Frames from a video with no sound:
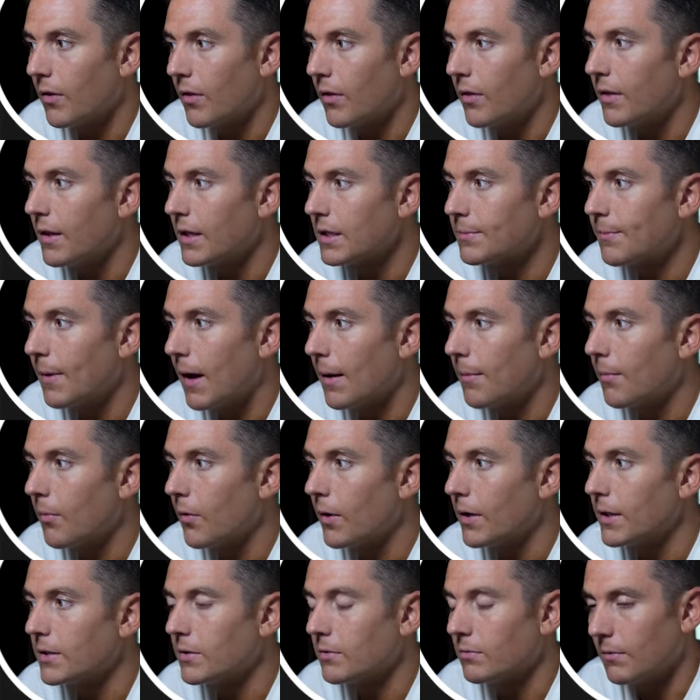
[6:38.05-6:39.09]
this bad
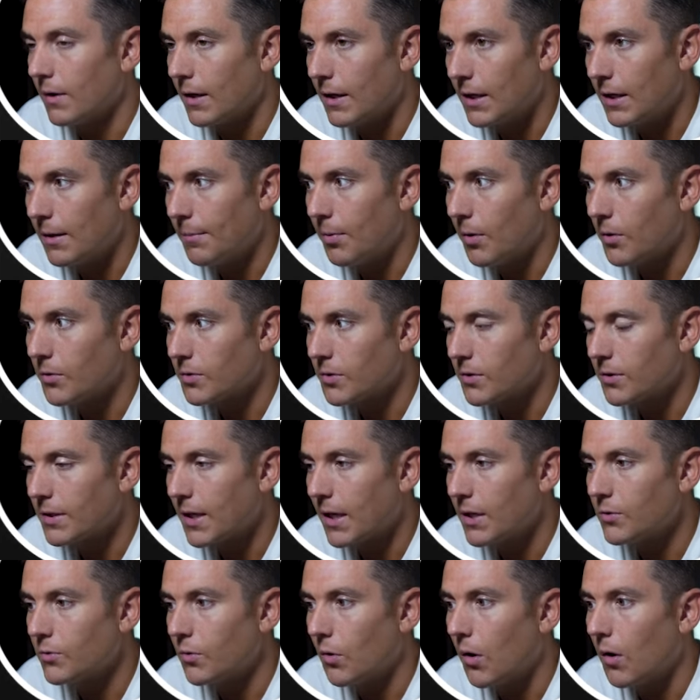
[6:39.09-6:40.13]
boy is ready to post or
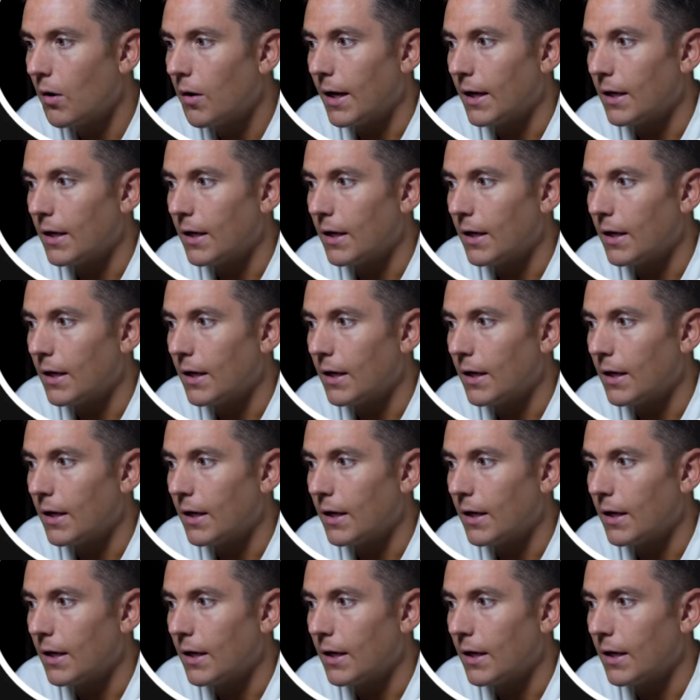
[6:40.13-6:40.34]
schedule.